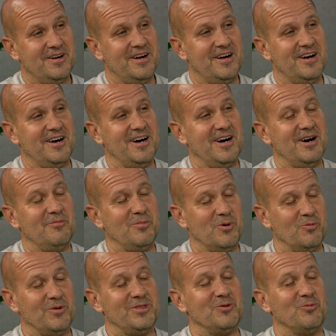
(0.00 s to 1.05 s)
uh, but
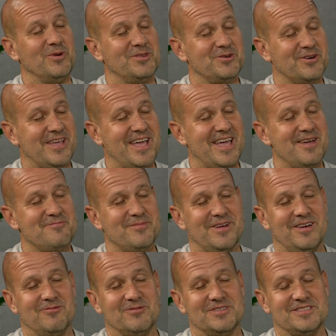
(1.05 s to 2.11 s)
when the winter came,
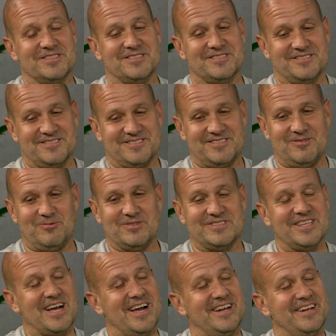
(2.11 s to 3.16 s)
it was it was
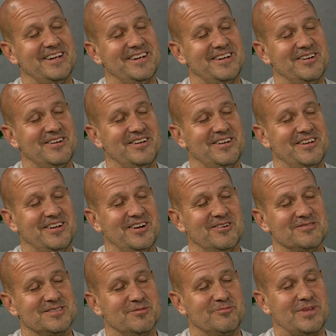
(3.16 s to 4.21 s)
not, you know,
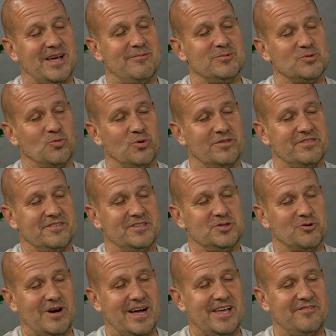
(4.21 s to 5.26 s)
sometimes worth the
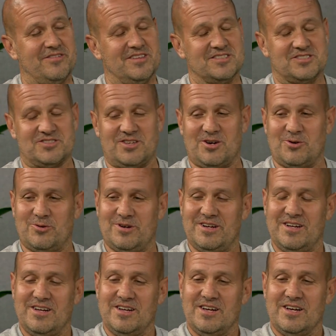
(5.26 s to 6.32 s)
drive in the snow.
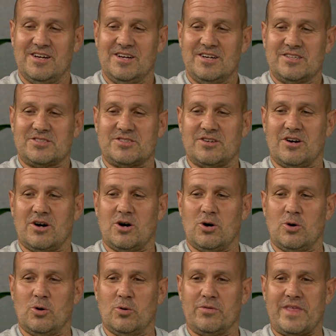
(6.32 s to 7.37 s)

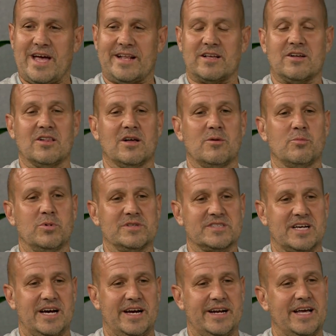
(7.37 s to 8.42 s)
So that club was
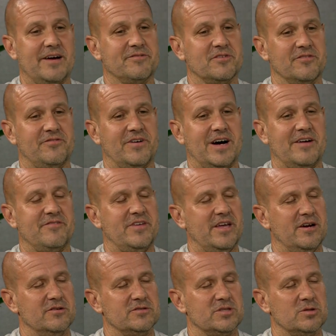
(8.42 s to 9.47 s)
kind of after five
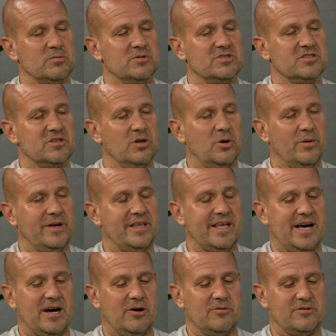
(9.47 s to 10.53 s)
years, it was slowing
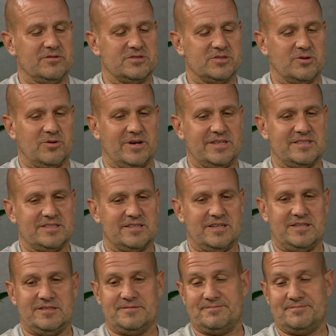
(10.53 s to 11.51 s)
down. So I said,